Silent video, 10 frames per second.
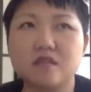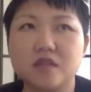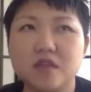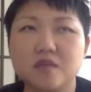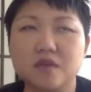
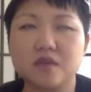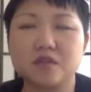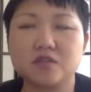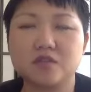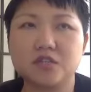thinking about
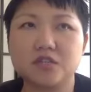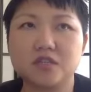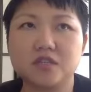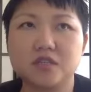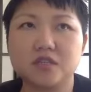these
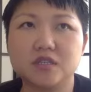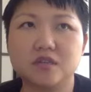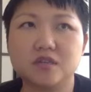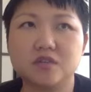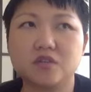questions
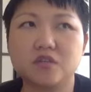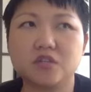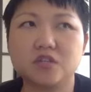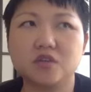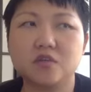
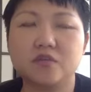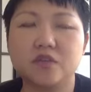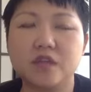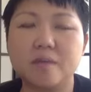hopefully